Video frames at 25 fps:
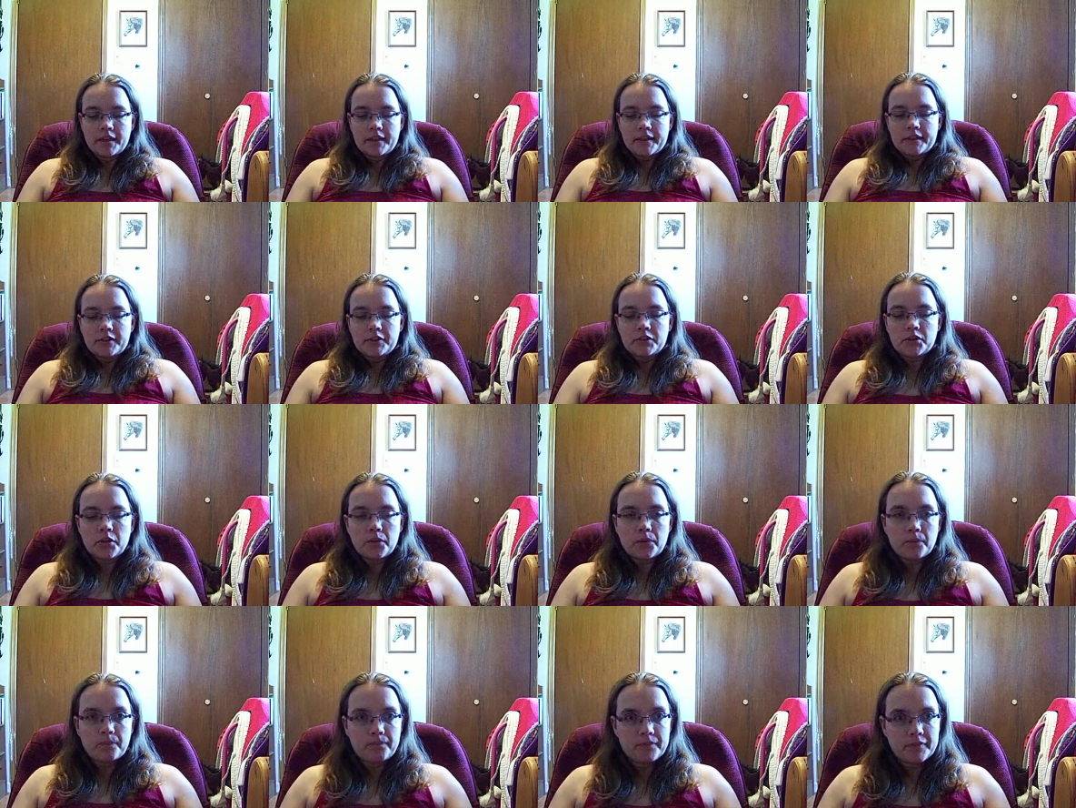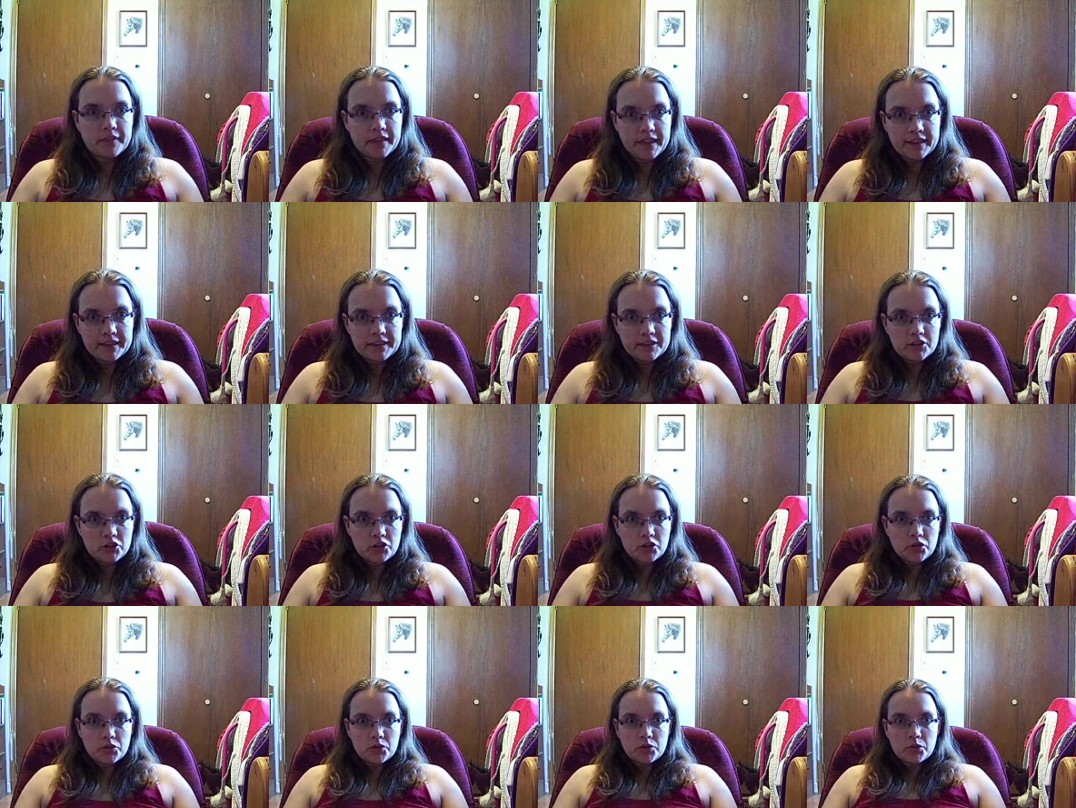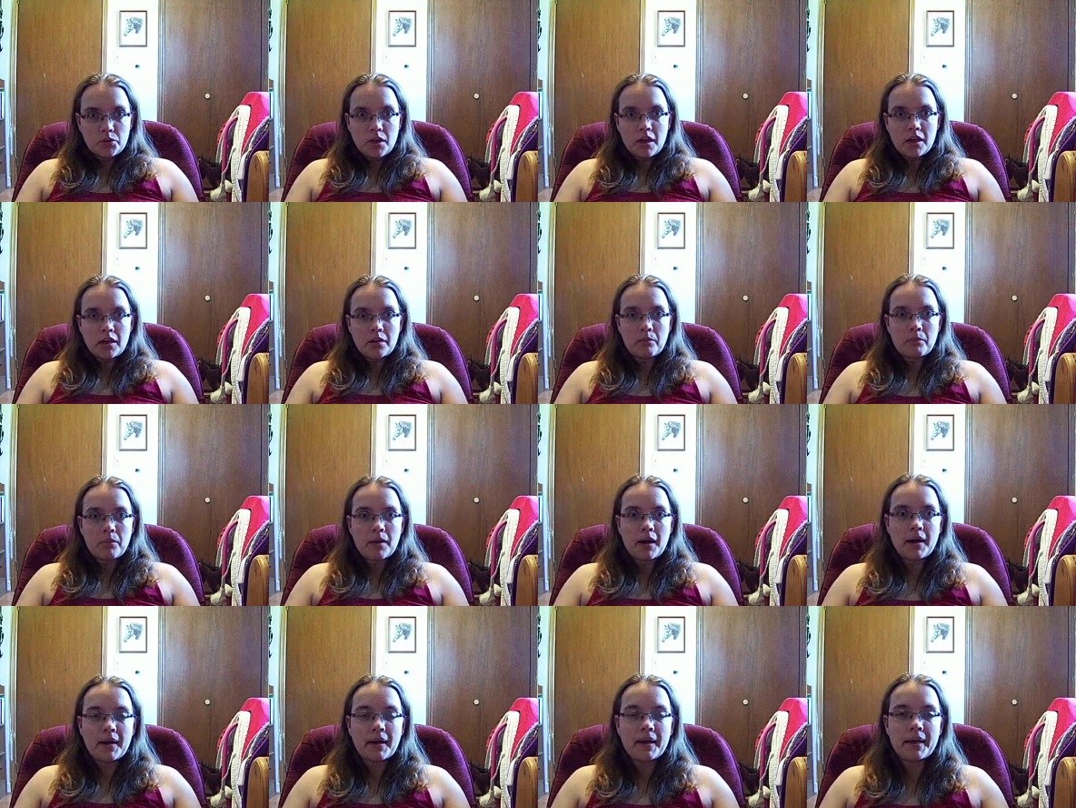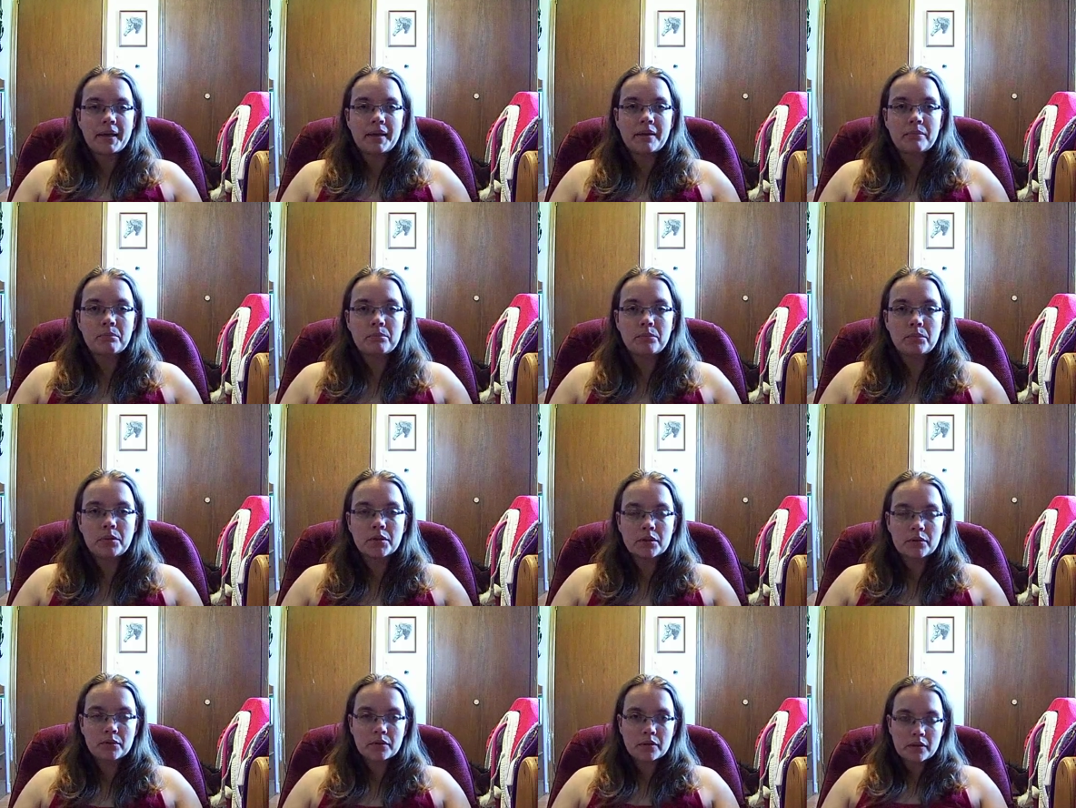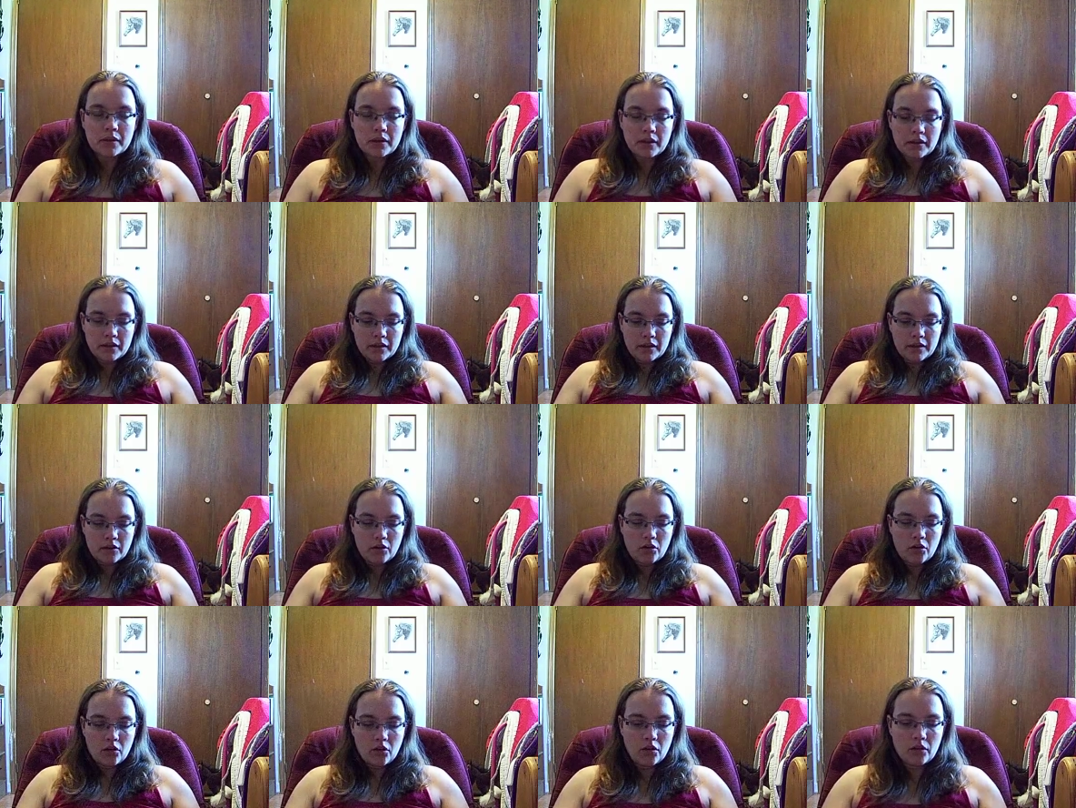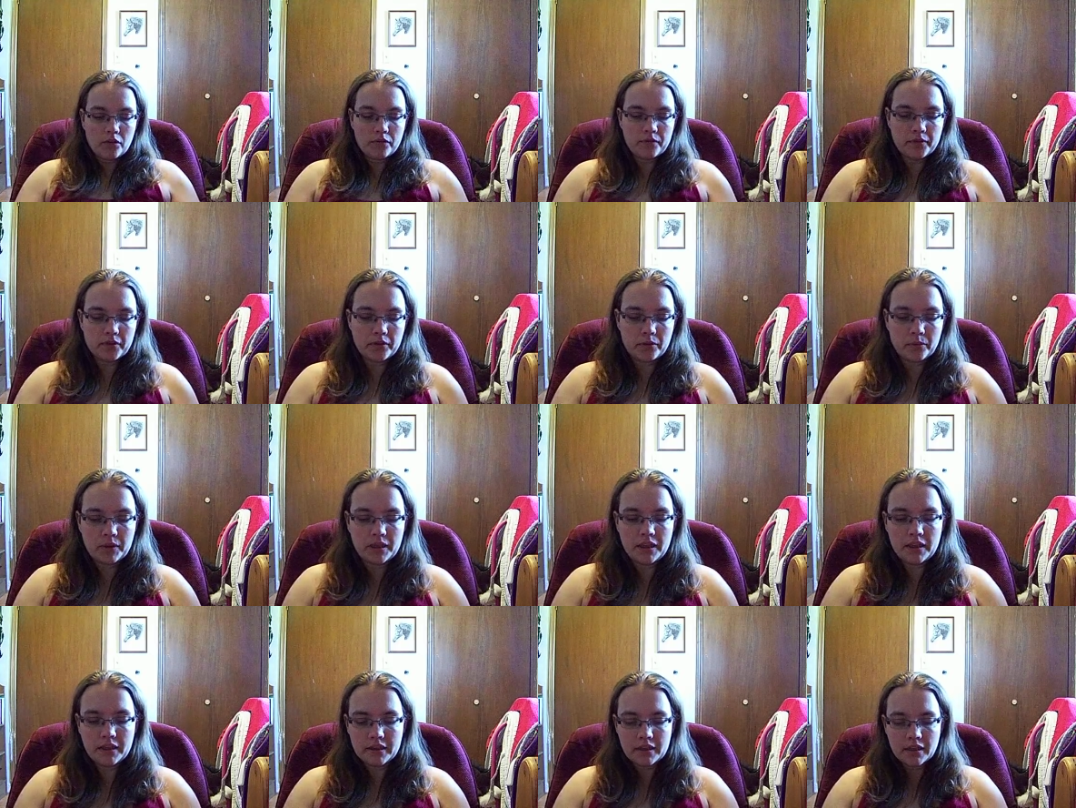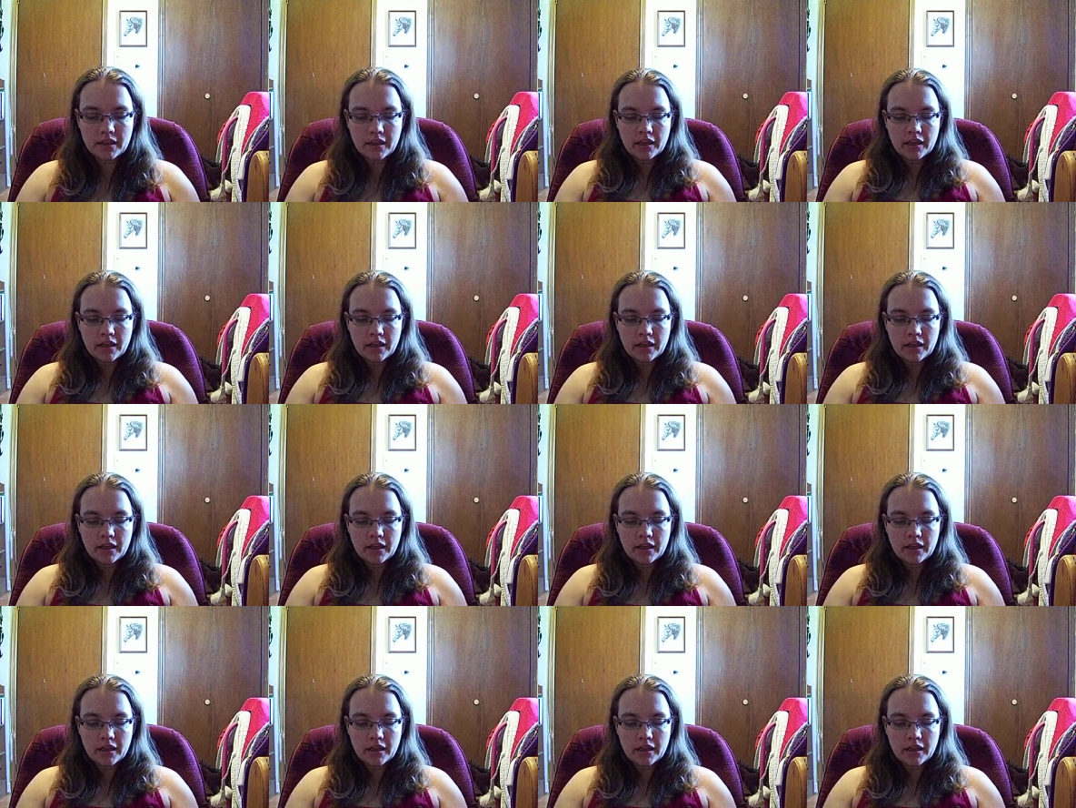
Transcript: So let's do my book uh, haul for the week.